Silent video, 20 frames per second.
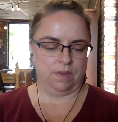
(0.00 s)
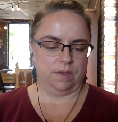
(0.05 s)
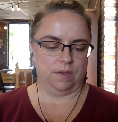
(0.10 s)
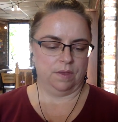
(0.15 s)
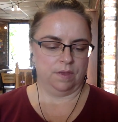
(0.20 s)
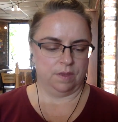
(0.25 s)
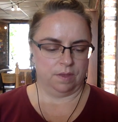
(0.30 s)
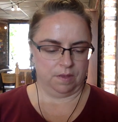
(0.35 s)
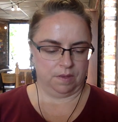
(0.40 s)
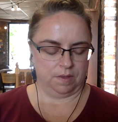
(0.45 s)

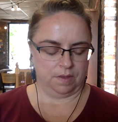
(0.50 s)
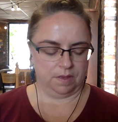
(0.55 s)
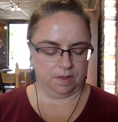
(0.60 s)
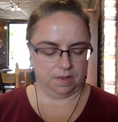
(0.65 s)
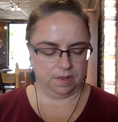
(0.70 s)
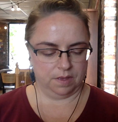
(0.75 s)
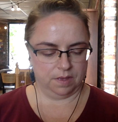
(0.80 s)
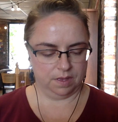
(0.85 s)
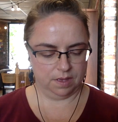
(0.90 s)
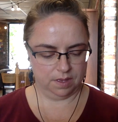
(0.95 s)

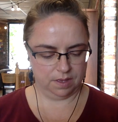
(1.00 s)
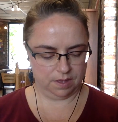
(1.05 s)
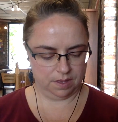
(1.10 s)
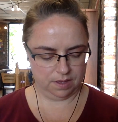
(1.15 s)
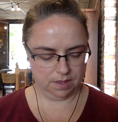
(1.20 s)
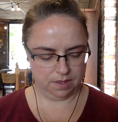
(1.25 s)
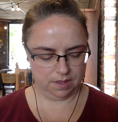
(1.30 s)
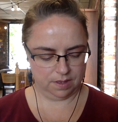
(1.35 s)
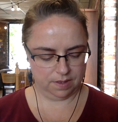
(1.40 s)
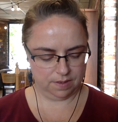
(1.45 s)

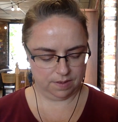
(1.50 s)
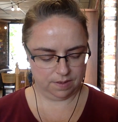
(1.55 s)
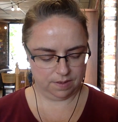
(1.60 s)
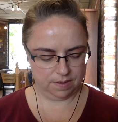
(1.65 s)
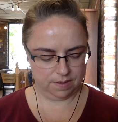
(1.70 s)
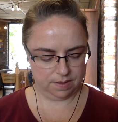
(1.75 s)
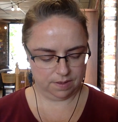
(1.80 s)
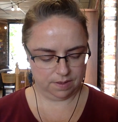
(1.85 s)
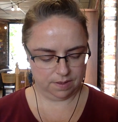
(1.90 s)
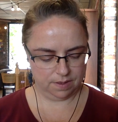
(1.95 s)

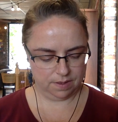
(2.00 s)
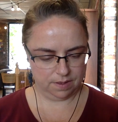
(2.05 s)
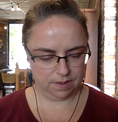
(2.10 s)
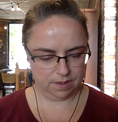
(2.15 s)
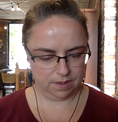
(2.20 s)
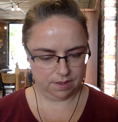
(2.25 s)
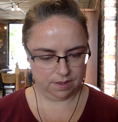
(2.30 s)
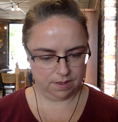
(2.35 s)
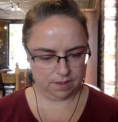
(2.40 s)
Nobody speaks.